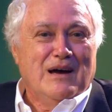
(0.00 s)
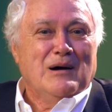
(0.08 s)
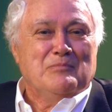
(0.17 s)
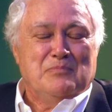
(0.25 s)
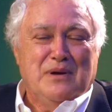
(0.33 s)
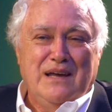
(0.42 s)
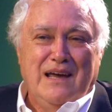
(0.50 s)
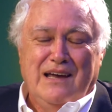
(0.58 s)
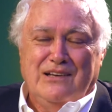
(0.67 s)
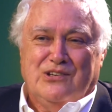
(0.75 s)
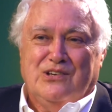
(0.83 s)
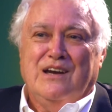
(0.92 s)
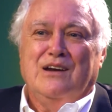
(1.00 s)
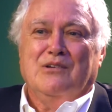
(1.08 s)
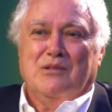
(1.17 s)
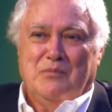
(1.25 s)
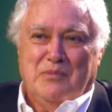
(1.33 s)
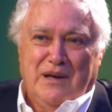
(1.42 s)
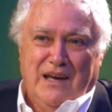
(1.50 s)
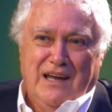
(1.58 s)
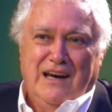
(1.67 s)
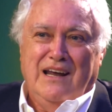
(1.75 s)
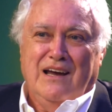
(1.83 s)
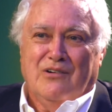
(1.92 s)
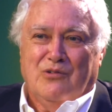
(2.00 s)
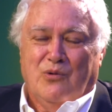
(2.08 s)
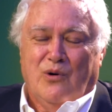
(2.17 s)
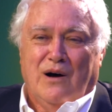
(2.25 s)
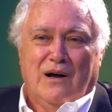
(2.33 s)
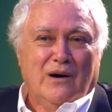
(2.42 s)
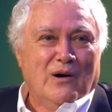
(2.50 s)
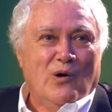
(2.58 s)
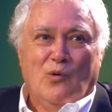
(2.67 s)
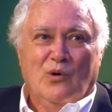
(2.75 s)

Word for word: a PhD or the beginning of one